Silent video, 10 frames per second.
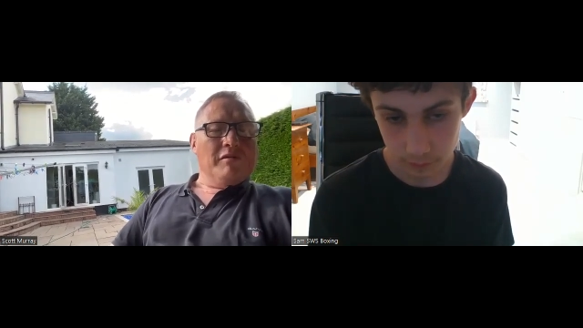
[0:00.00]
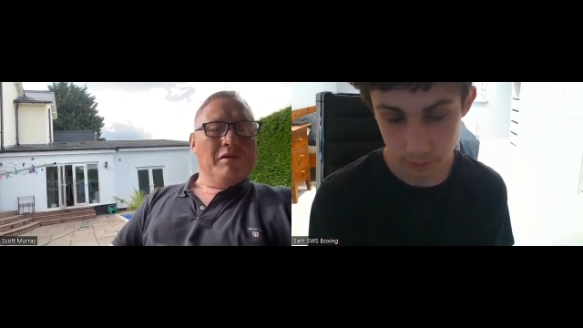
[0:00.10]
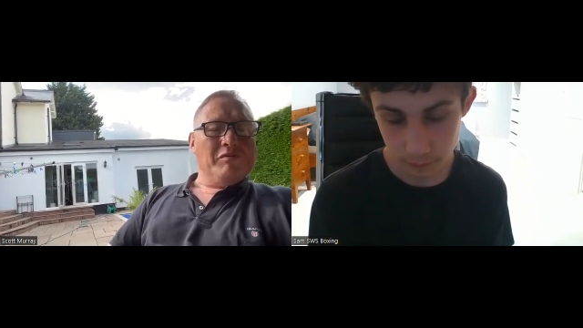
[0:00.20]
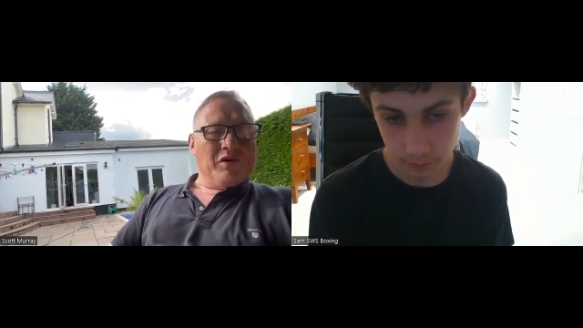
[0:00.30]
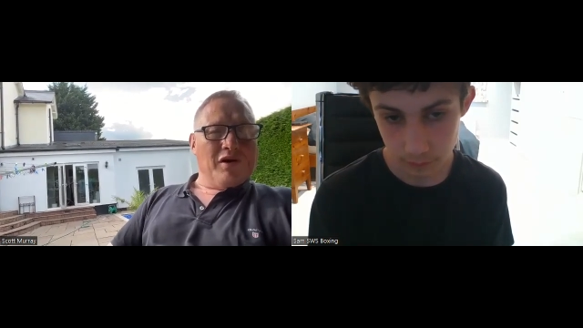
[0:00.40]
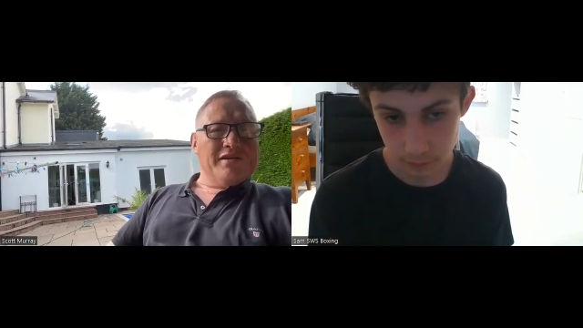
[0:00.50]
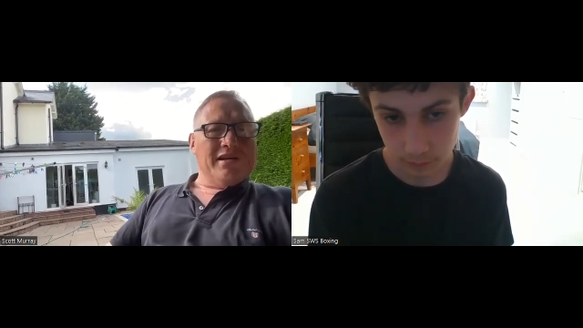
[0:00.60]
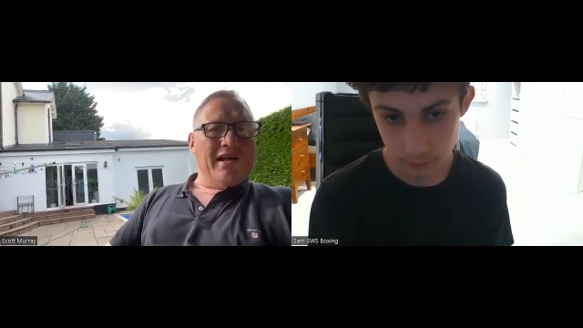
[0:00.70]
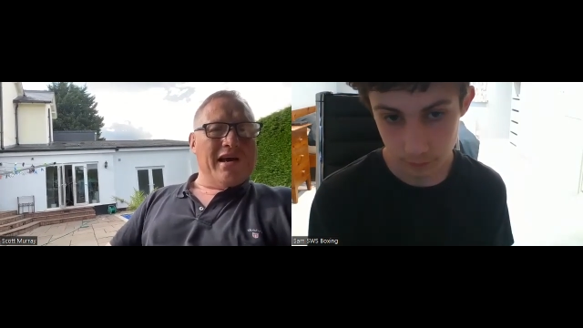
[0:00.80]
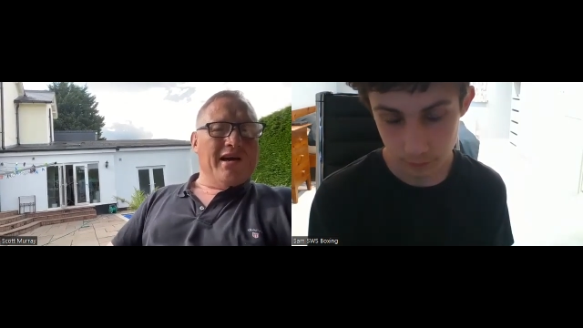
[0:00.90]
Speaker 1: But prior
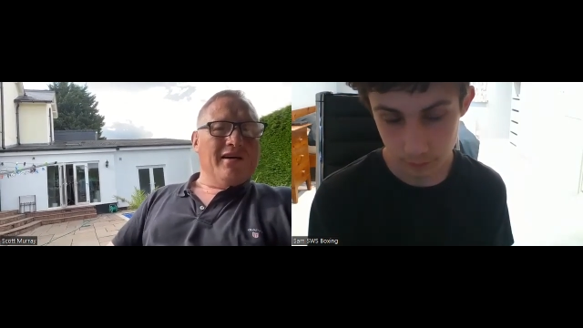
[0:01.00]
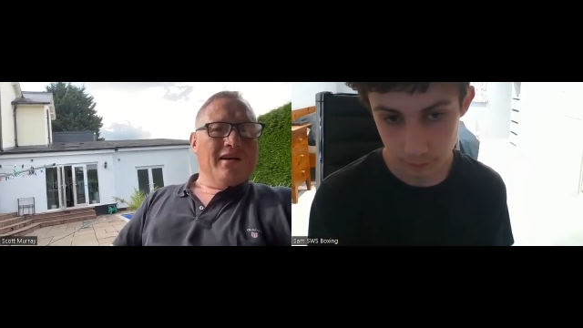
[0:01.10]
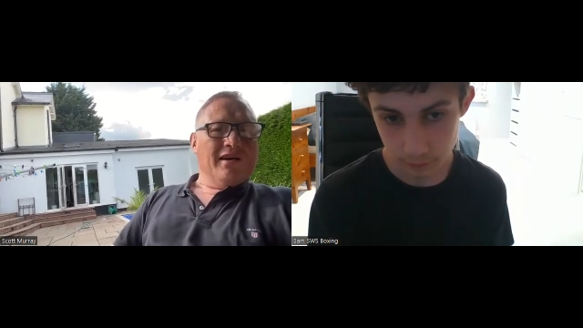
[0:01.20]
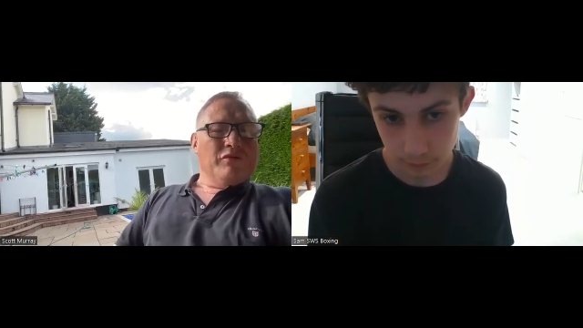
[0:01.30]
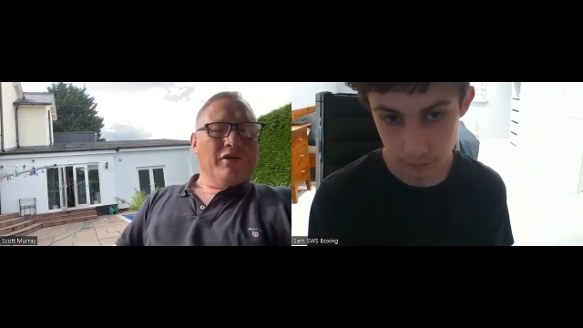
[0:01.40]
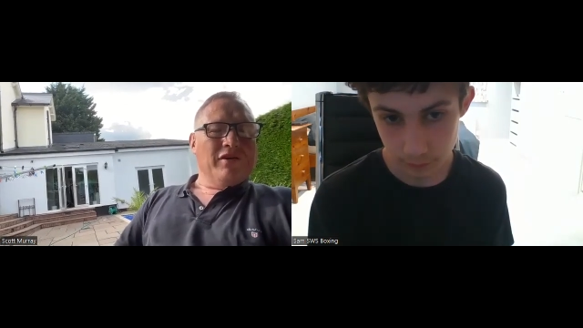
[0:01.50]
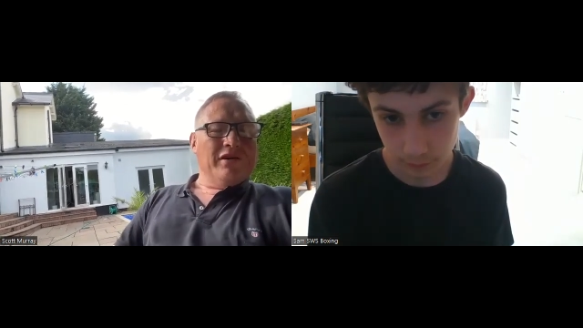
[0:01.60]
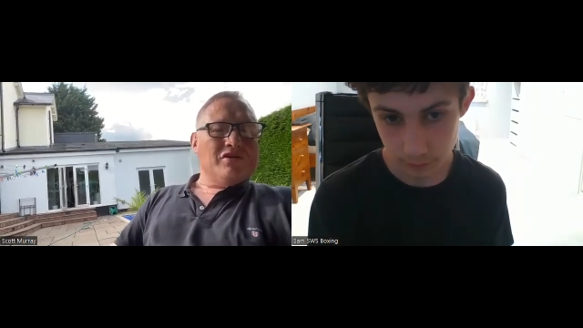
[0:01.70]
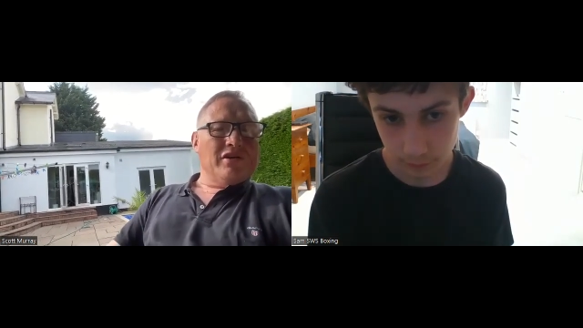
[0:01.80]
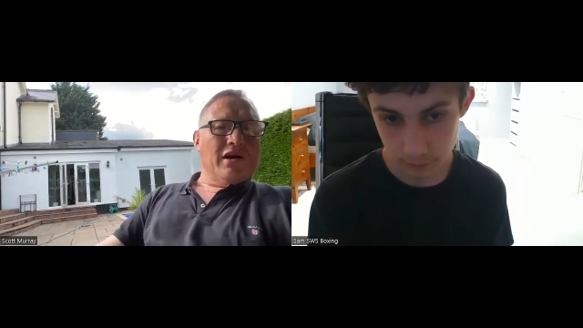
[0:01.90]
to that, we've
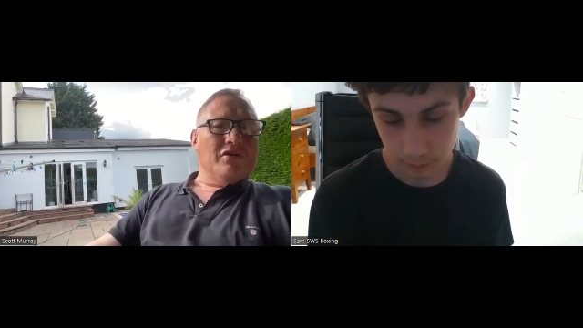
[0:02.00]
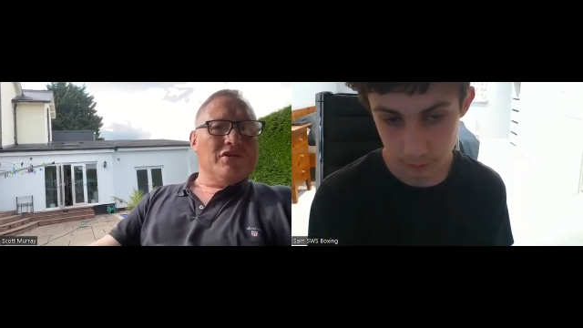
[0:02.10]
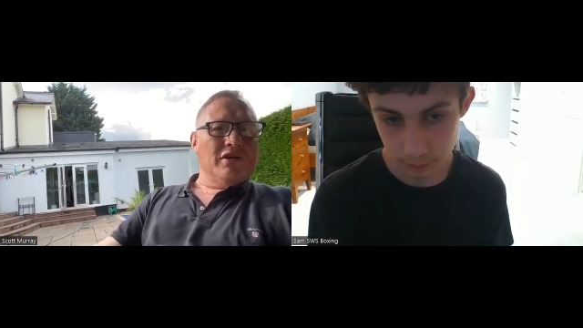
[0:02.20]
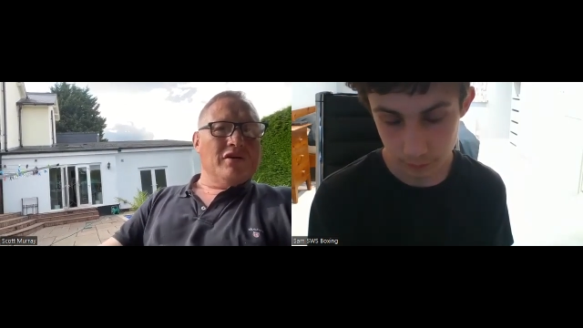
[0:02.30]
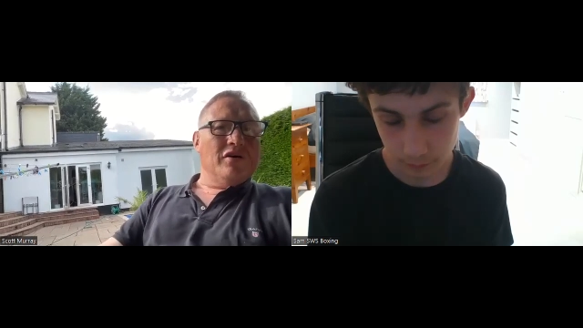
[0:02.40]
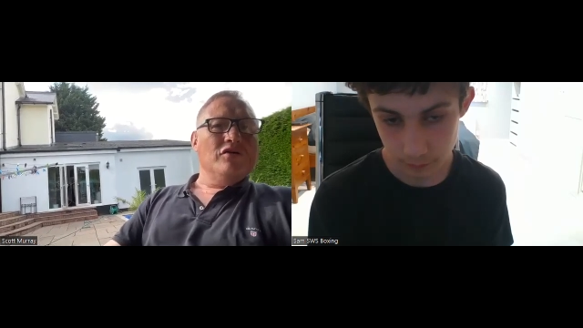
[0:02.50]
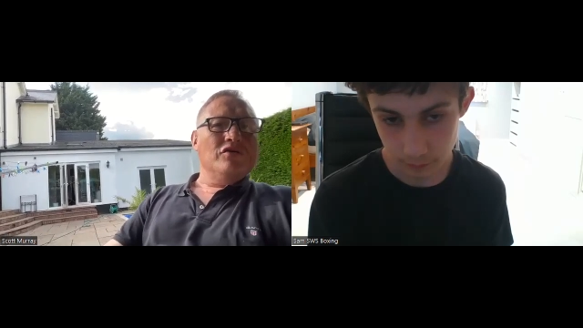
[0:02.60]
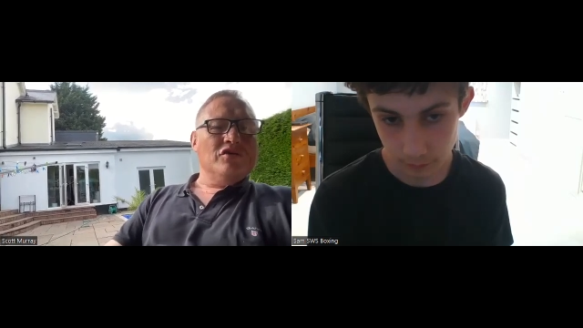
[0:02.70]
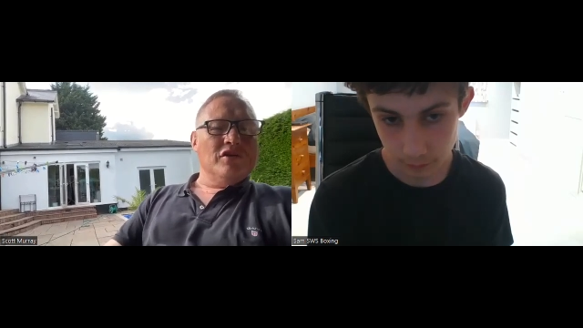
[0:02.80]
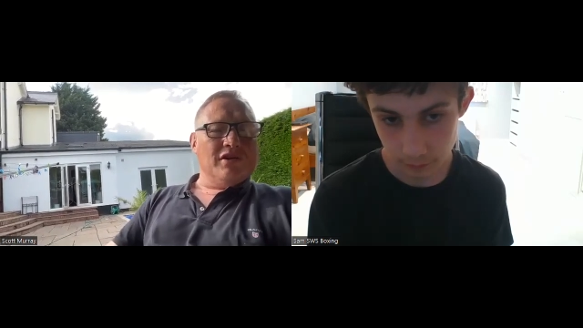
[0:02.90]
literally hosted
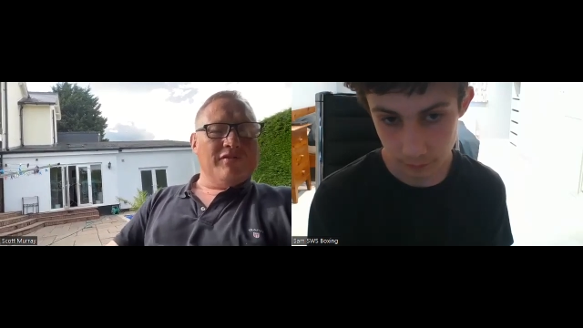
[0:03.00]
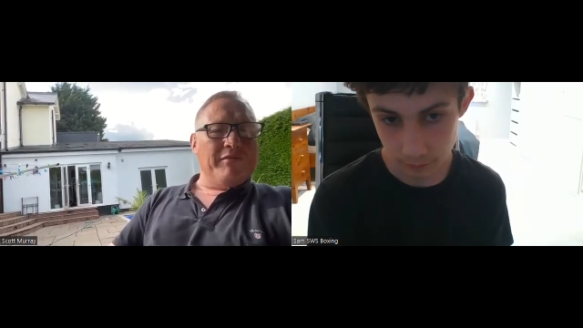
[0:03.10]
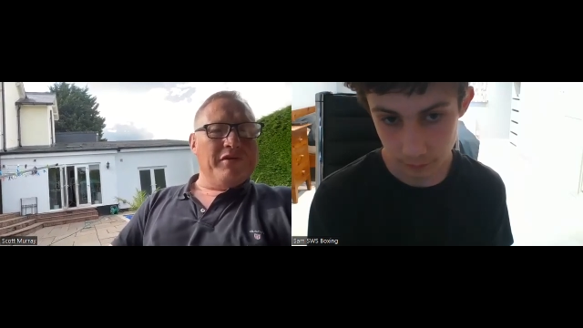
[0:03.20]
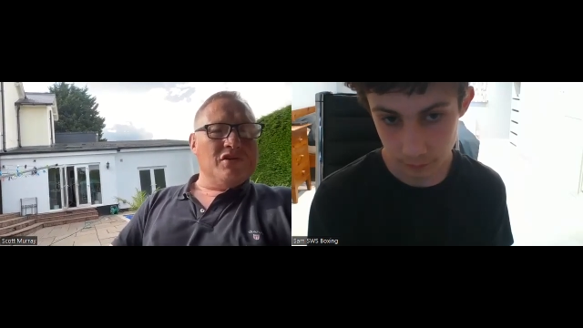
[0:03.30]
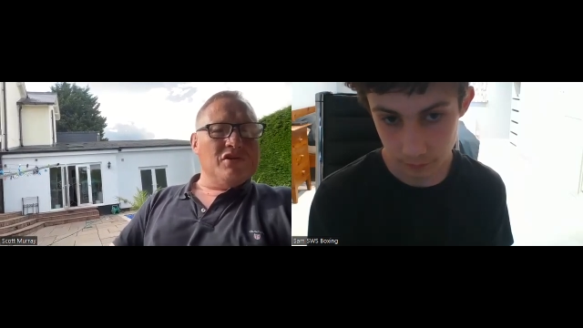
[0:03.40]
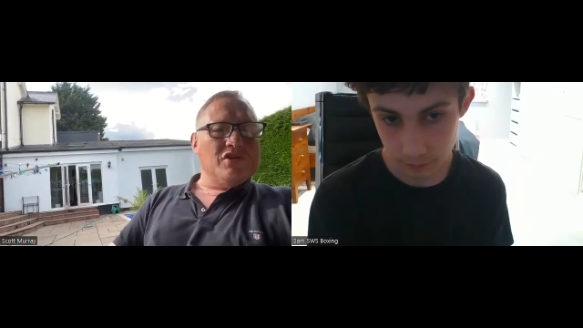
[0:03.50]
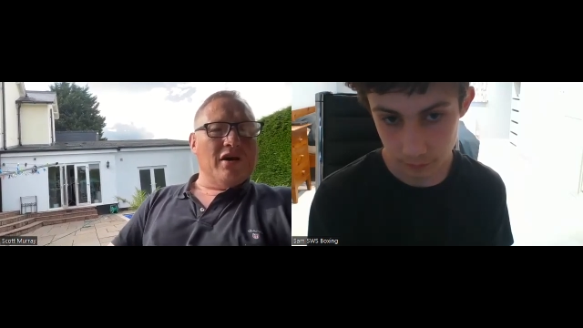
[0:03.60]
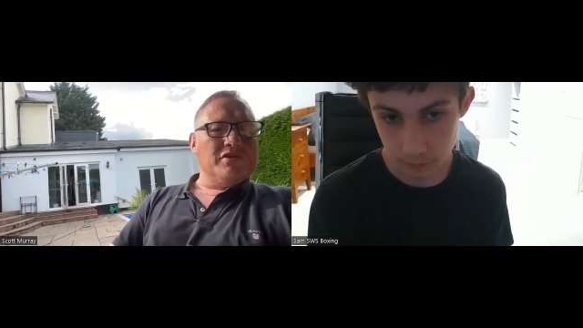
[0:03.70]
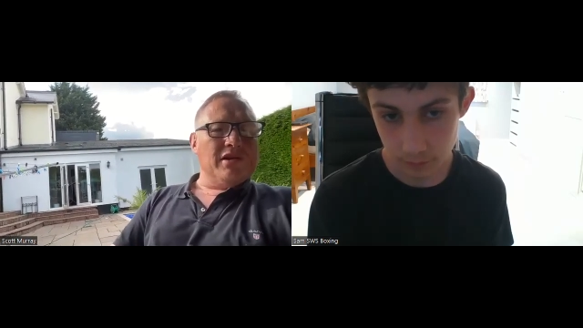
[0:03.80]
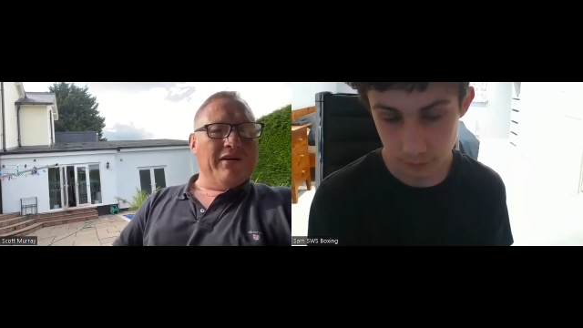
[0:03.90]
hundreds of amateur
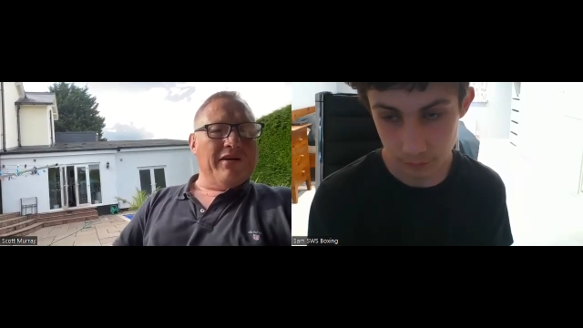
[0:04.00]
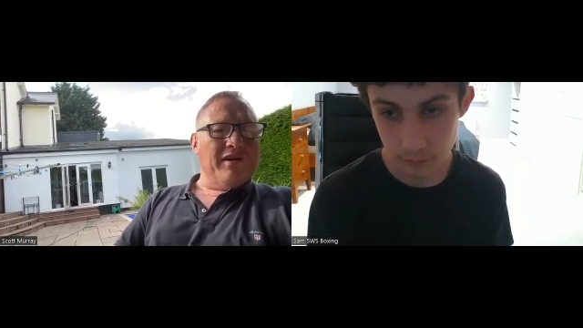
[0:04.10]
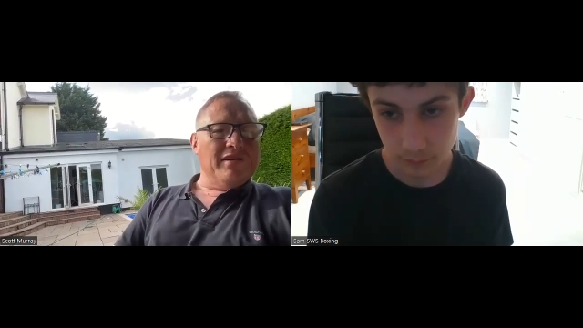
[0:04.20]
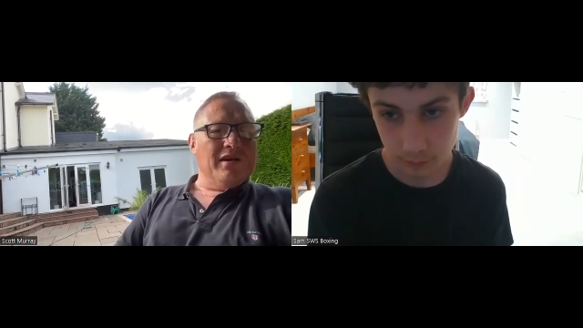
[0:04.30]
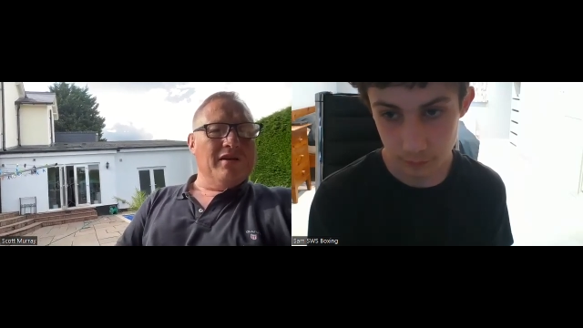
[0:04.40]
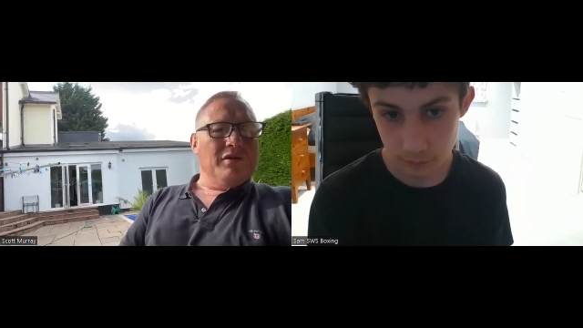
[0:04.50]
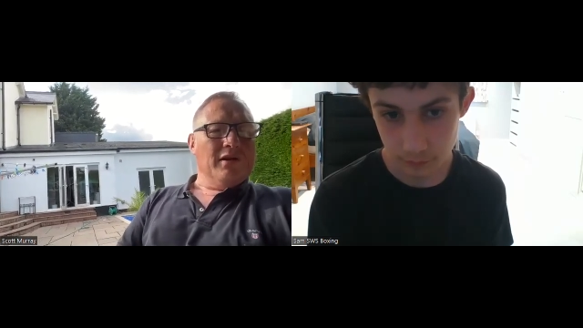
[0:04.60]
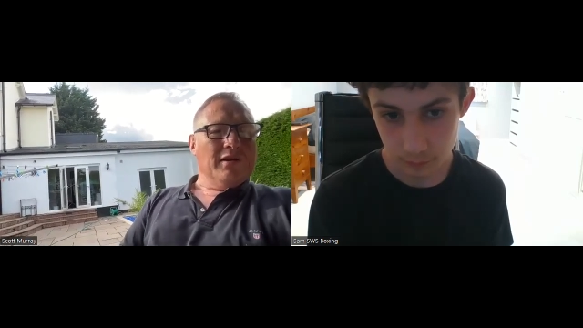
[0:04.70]
shows at our venue